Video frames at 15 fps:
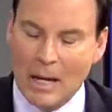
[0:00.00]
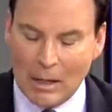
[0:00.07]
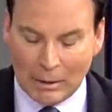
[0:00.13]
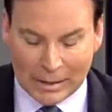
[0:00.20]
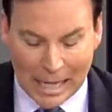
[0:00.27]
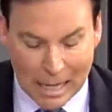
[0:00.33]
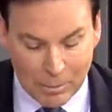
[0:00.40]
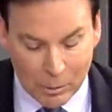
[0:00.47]

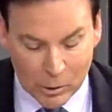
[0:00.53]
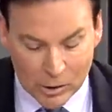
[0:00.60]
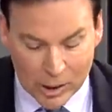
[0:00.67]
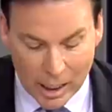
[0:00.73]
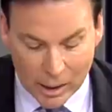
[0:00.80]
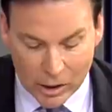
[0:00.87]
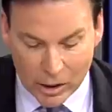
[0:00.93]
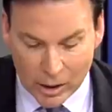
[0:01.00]

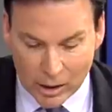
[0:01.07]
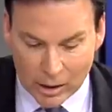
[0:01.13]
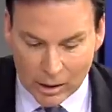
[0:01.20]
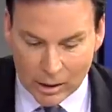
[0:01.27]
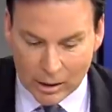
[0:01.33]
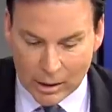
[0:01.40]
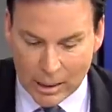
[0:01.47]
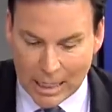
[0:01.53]
Liposuction
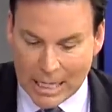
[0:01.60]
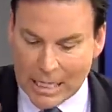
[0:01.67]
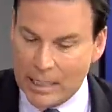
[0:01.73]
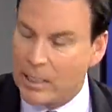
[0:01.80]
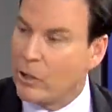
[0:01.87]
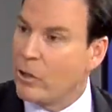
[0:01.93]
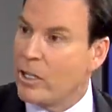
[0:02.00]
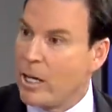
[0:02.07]
is
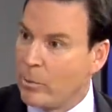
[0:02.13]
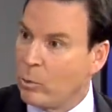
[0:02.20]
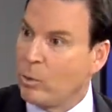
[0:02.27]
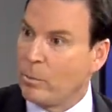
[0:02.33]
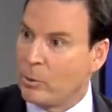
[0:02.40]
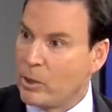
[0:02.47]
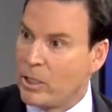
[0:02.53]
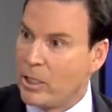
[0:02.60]
still the number
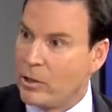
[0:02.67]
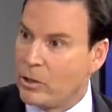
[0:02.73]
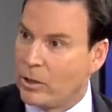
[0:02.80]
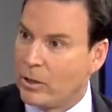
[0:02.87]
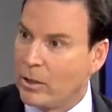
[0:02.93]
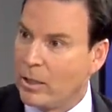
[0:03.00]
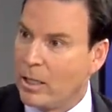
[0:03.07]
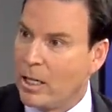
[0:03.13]
one procedure.
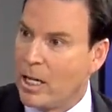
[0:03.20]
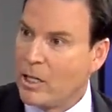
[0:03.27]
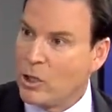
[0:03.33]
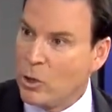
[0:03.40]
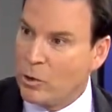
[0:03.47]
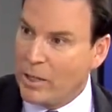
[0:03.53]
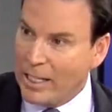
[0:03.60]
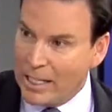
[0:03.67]
Yes.
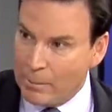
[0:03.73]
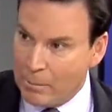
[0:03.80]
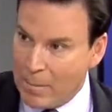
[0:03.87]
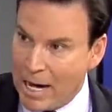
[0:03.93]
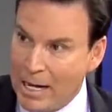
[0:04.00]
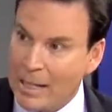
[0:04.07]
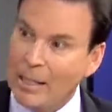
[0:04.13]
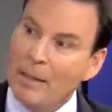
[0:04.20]
Do you think it
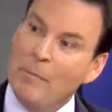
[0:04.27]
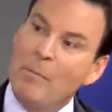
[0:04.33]
may